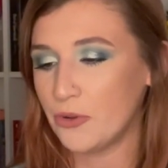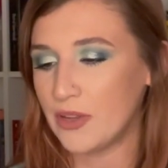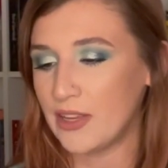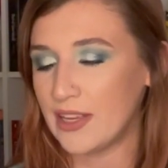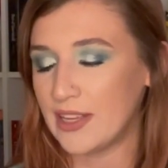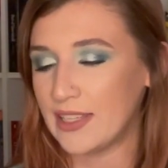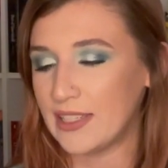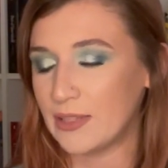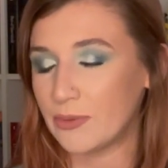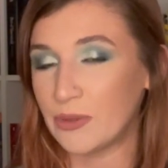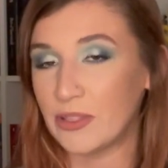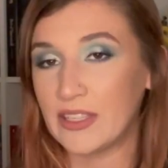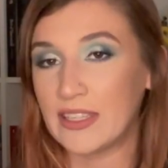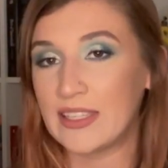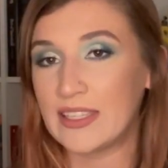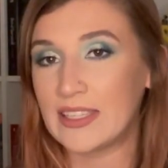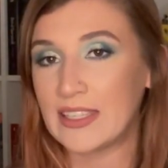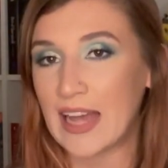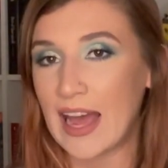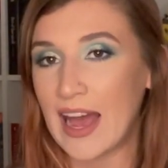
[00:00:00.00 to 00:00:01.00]
is really
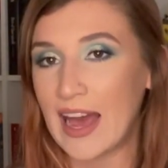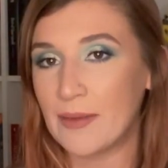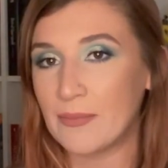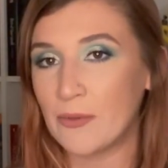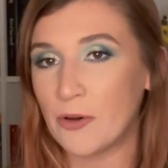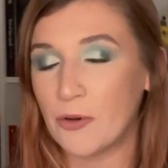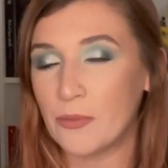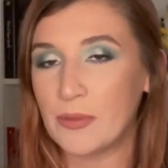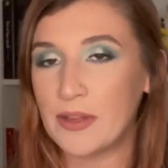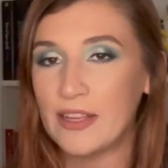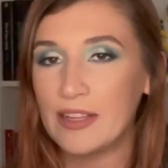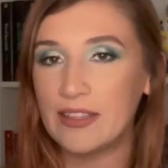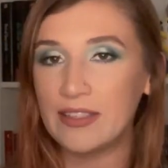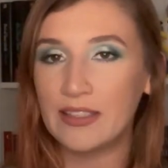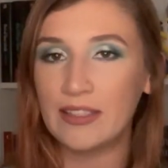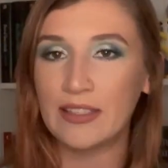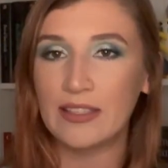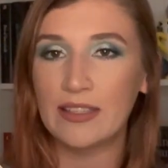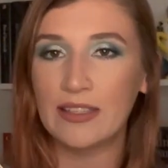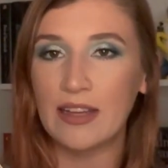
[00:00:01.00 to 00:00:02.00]
sad
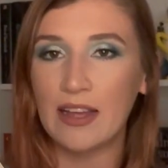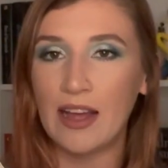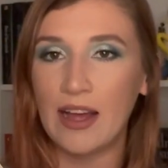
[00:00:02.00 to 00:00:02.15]
moments.